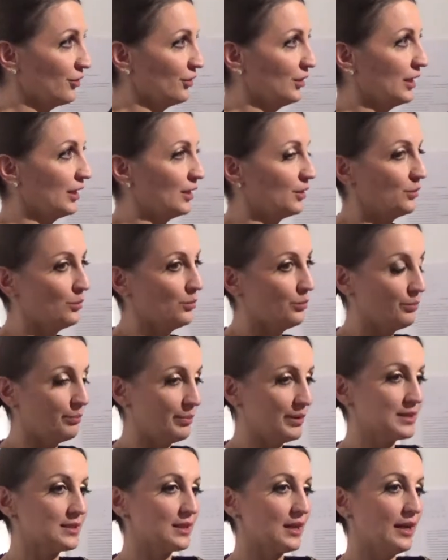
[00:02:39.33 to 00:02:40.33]
like
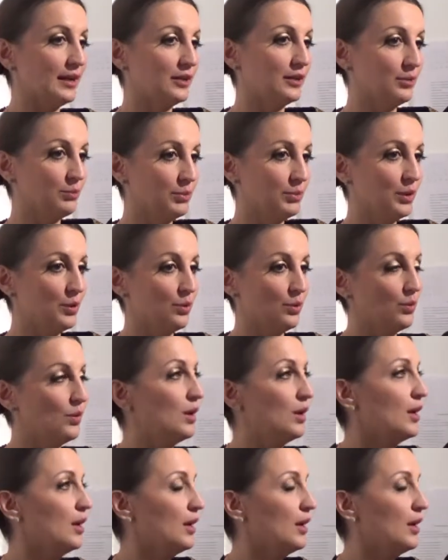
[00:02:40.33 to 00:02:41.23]
beside the blue,